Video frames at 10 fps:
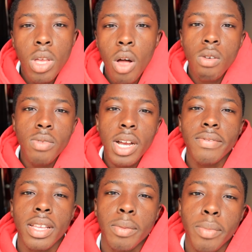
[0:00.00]
we all
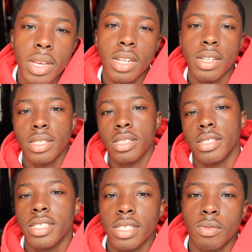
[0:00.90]
arrived at the meeting
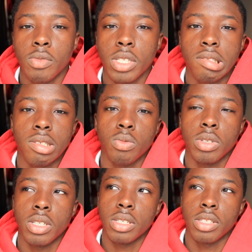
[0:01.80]
destination, which
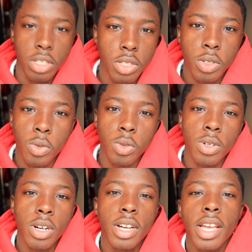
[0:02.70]
was the
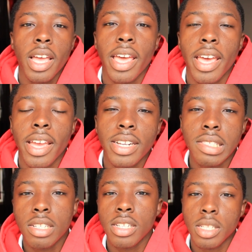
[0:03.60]
school, and
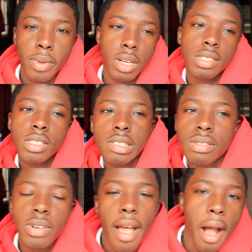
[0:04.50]
it took us about, you
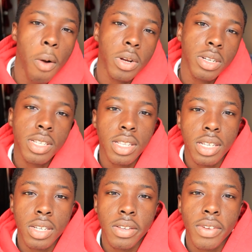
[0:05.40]
know, an hour to
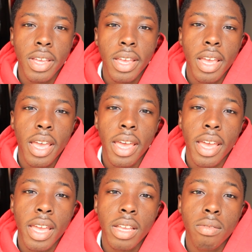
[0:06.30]
leave.
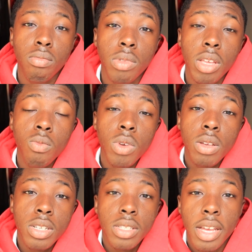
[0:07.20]
And then
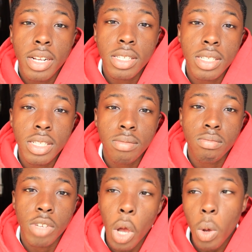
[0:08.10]
we decided to
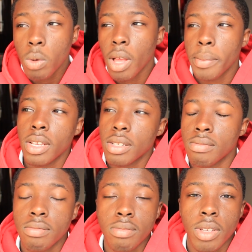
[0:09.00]
go. I
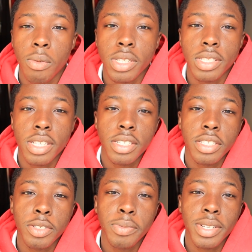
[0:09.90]
mean, there wasn't nothing
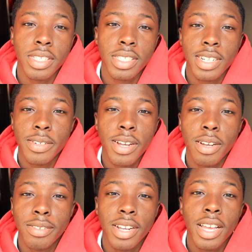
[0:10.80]
to do but just sit
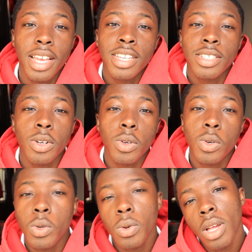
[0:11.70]
around.
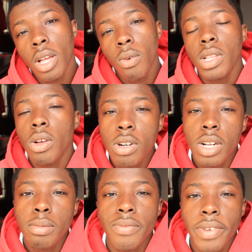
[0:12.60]
So we
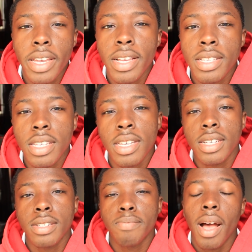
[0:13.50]
loaded up the vans,
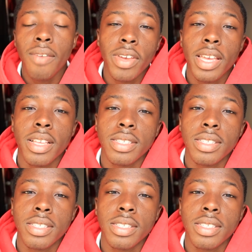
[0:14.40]
and my van